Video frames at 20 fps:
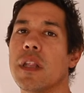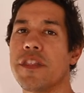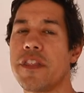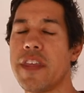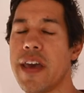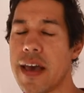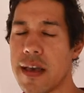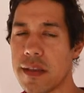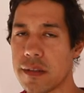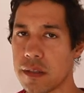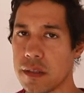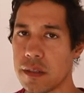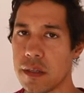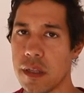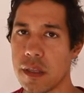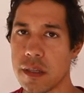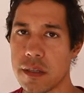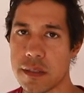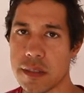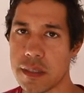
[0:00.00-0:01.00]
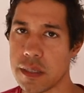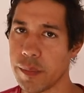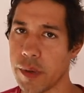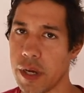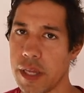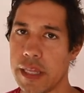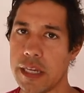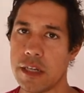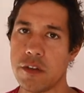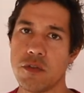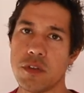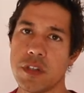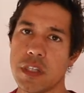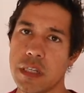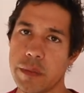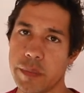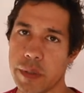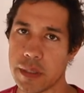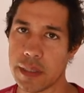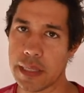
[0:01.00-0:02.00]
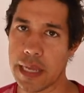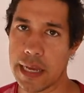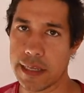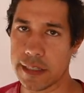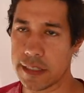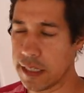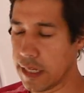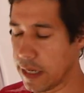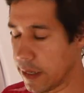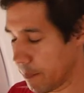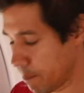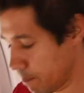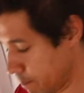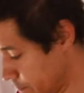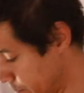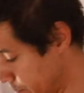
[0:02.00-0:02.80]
$1,000 to my electricity bill last year.